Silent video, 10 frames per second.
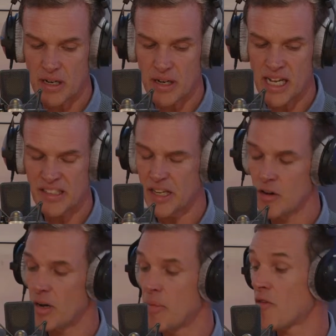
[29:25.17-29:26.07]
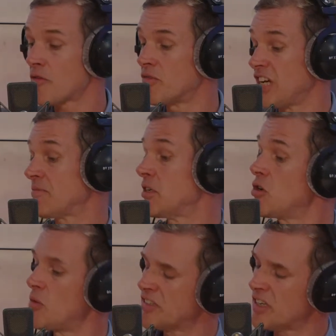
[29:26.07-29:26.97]
he's the only, apart from Jasmine Liu, who
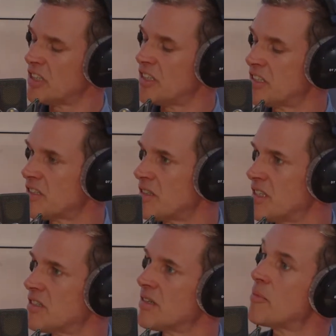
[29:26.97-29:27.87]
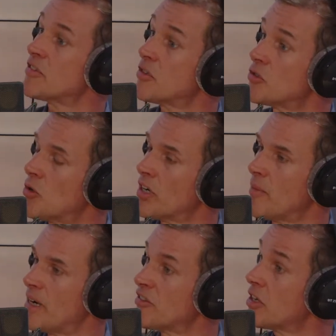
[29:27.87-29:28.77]
we started this episode talking about,
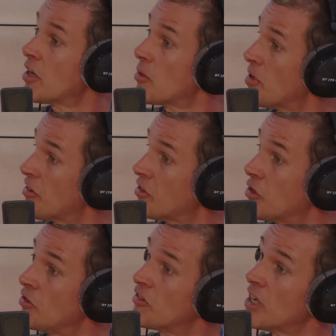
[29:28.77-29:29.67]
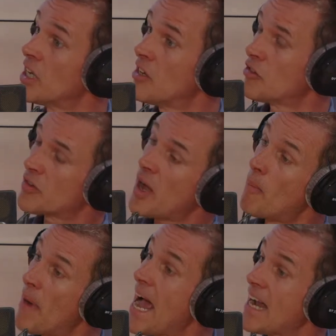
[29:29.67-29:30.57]
he was the only other person who's sort of come
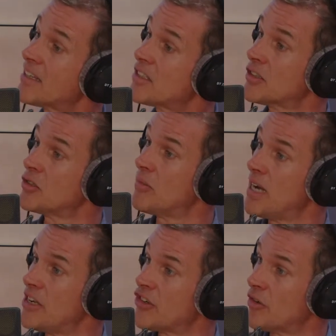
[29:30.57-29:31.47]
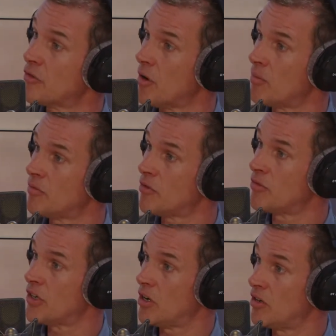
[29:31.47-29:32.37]
back to Malaysia from
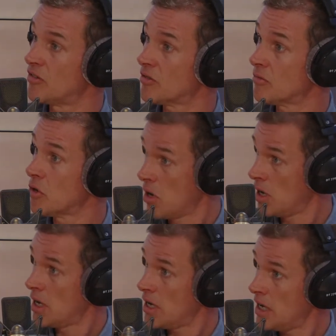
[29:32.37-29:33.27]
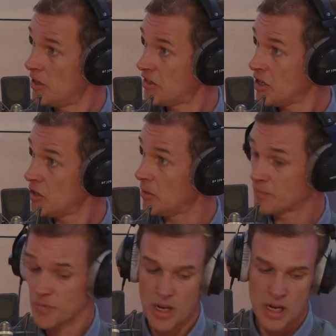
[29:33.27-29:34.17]
Jolo's Inner Circle.
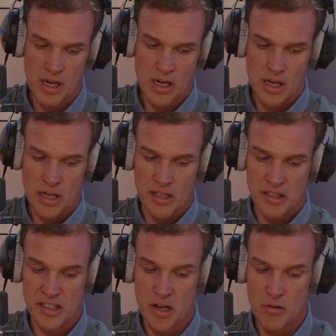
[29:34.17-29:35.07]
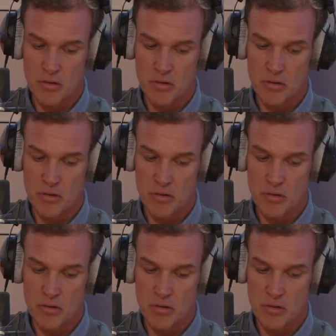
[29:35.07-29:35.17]
So